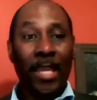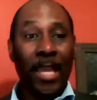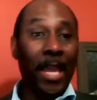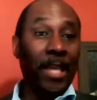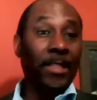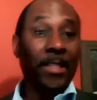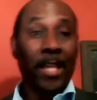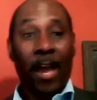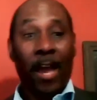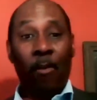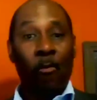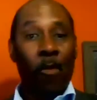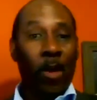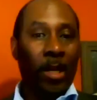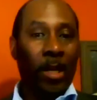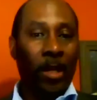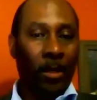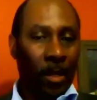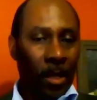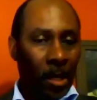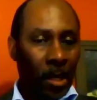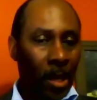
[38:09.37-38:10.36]
yes, I
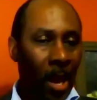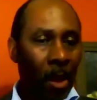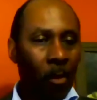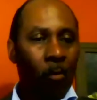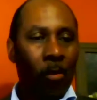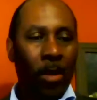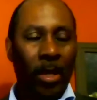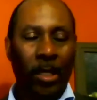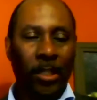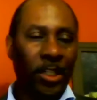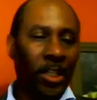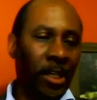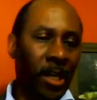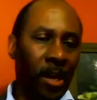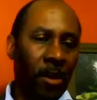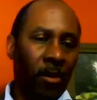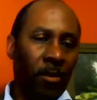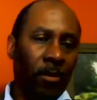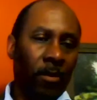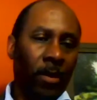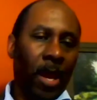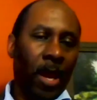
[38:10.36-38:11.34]
want to
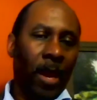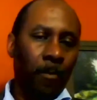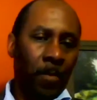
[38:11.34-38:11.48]
share